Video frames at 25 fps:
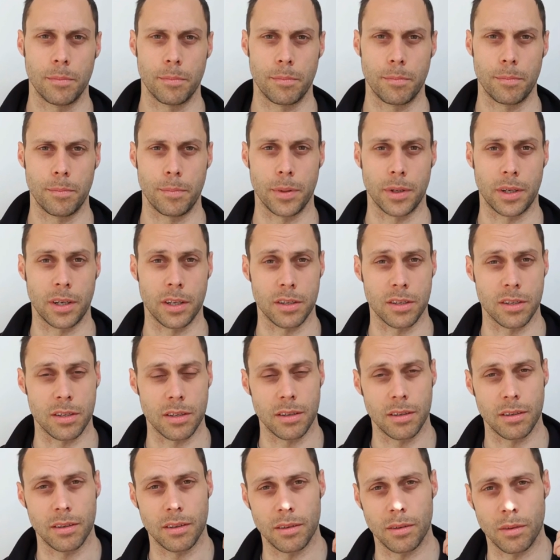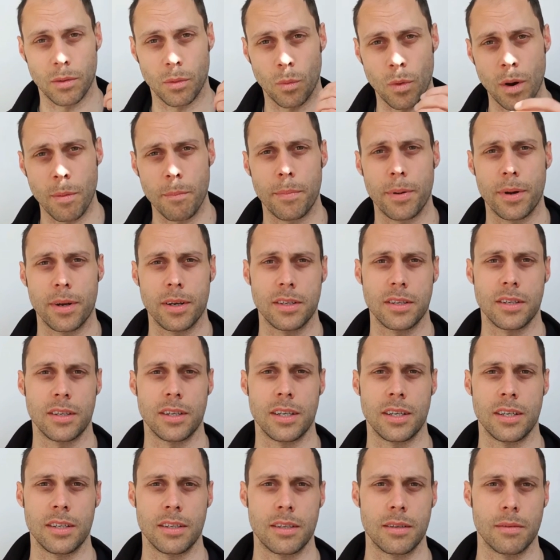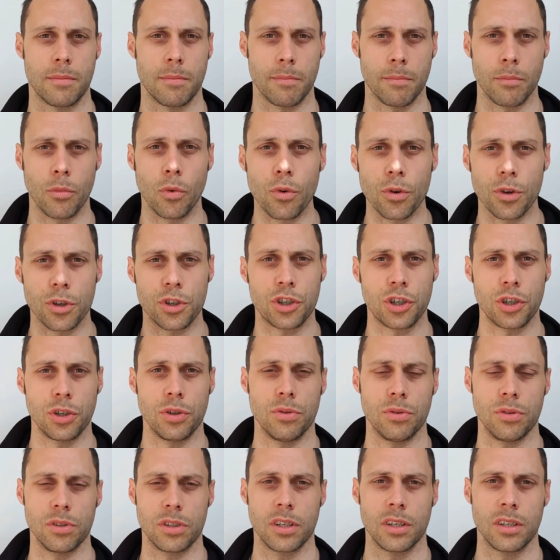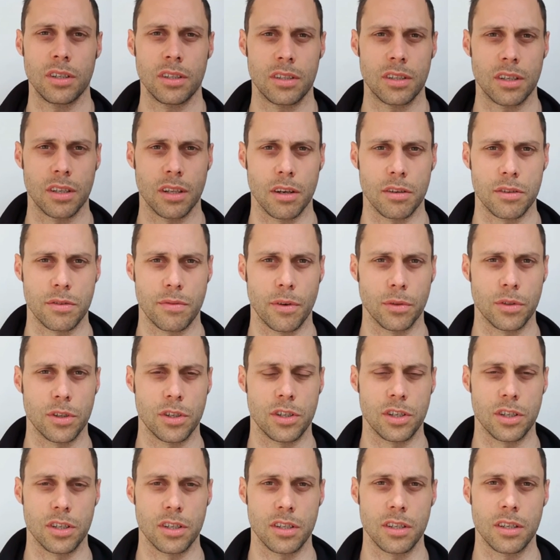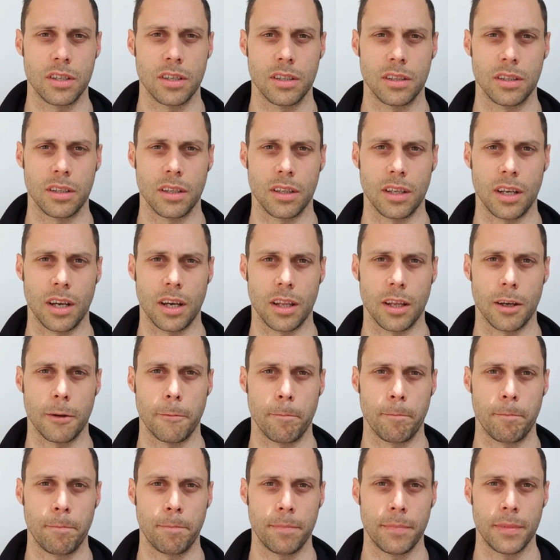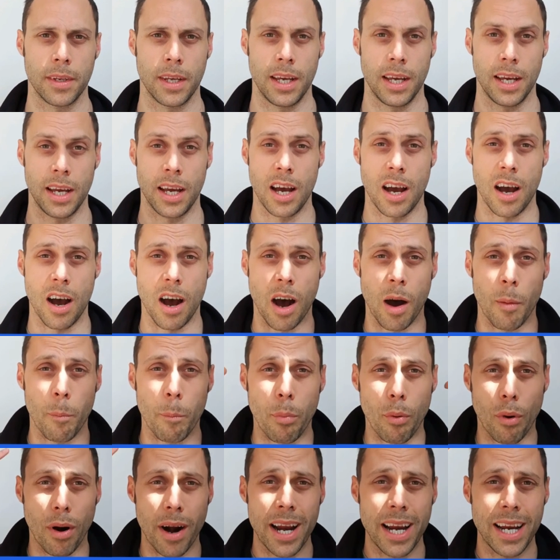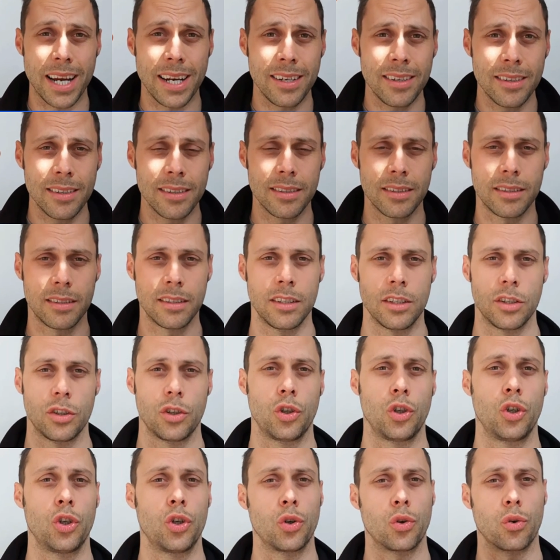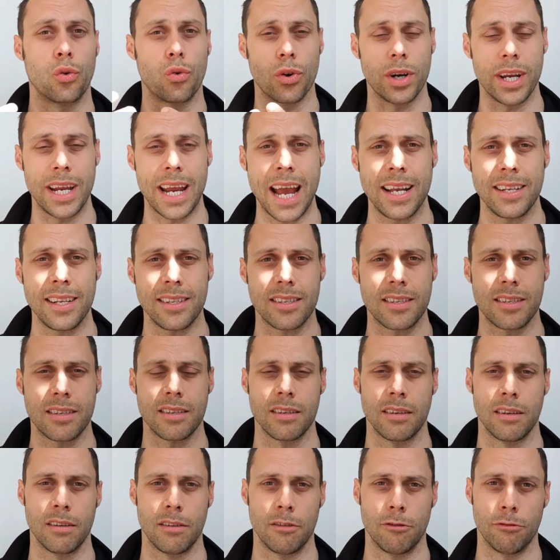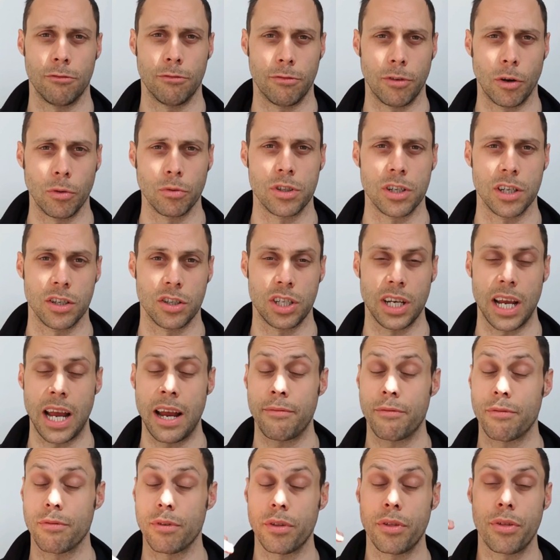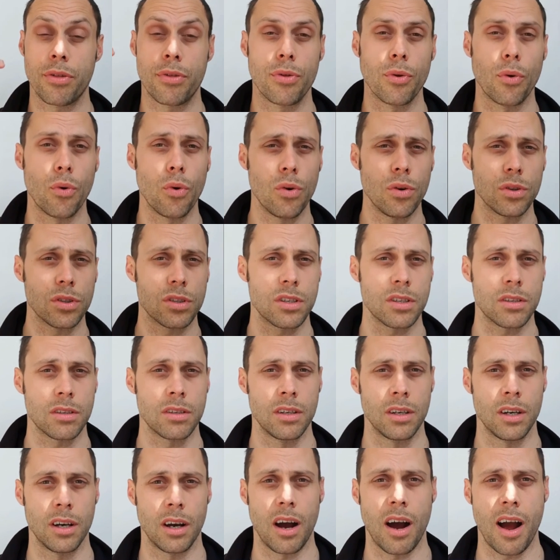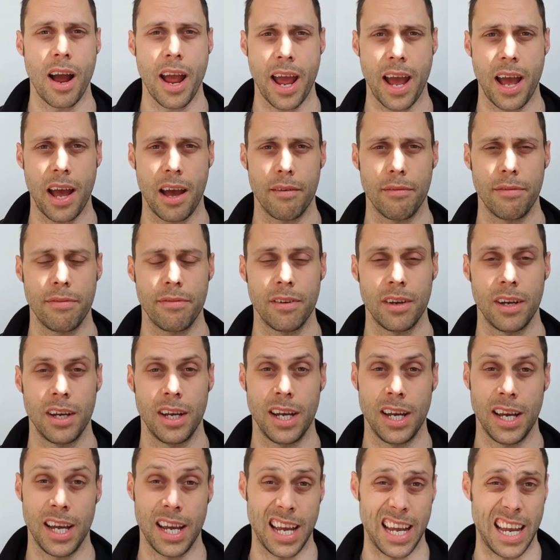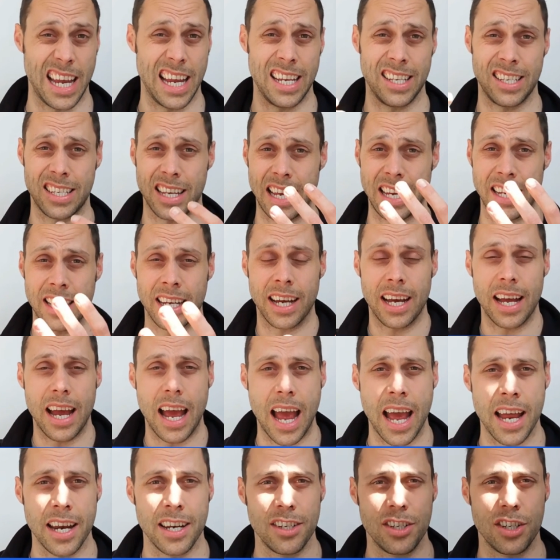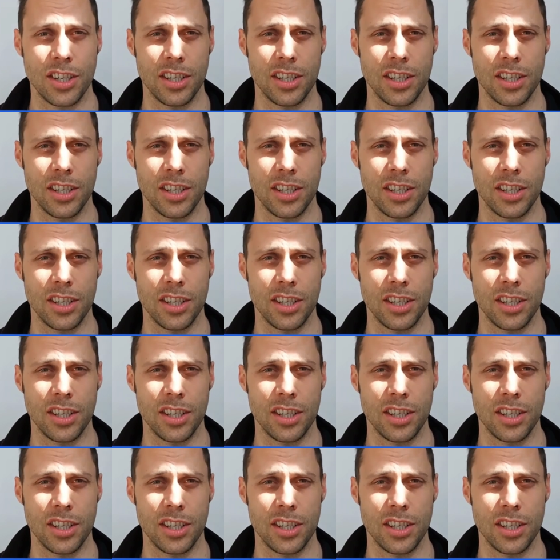Because one person is more attuned to those voltages than the other. Our brain creates voltage. Every thought I have is an energy